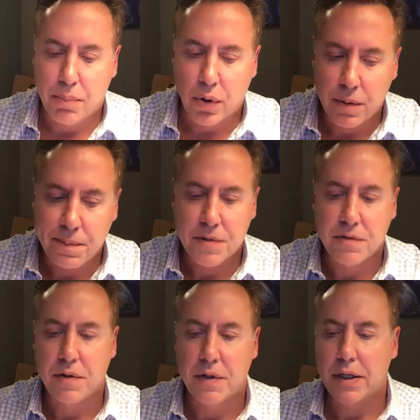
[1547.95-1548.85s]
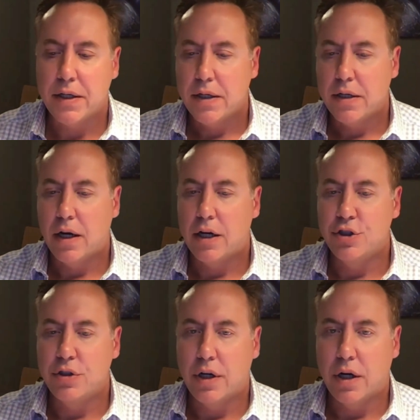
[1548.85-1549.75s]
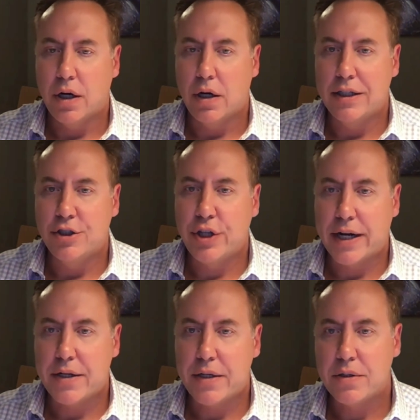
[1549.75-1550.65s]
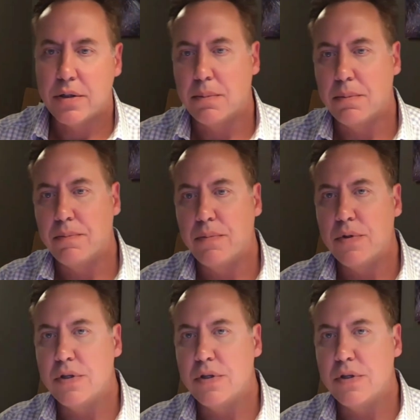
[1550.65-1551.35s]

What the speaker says: purposefully injecting some